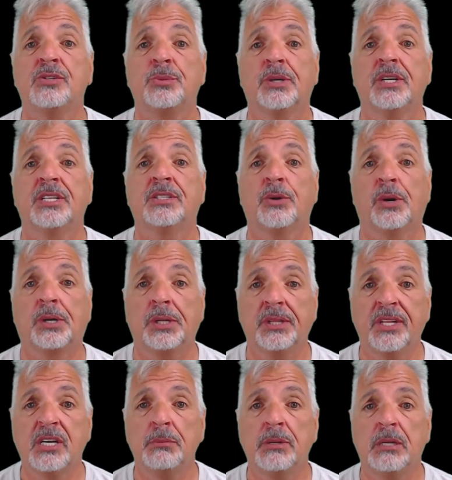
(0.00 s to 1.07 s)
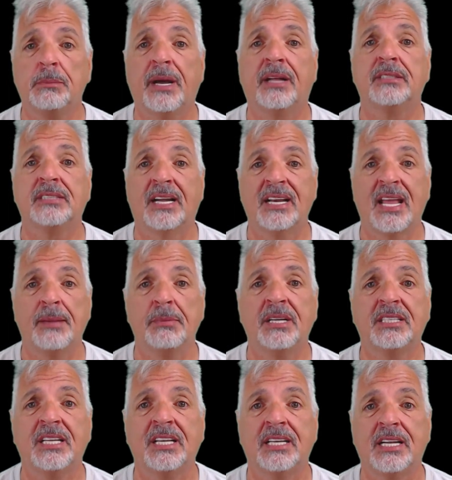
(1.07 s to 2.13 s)
we're going to talk a little bit about Dynamic
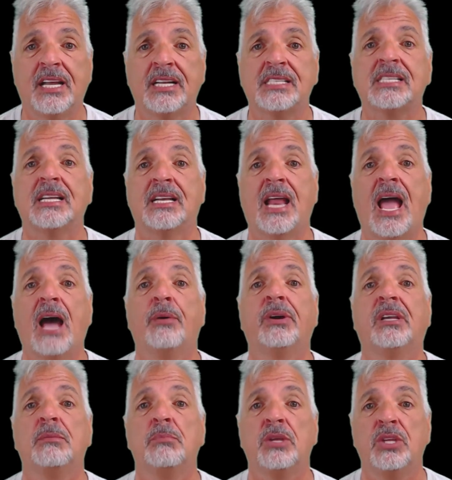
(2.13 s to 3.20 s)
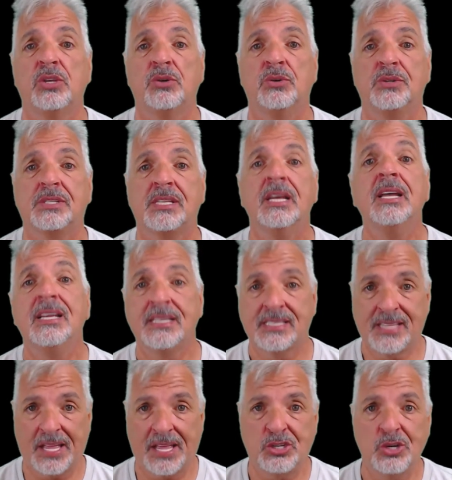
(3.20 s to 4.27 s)
DNS and how it can be used.
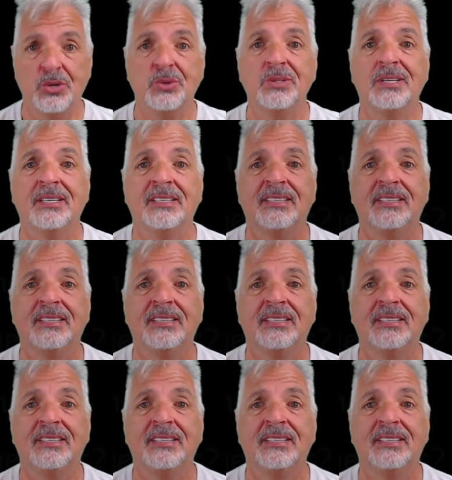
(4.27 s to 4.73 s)
Stay tuned.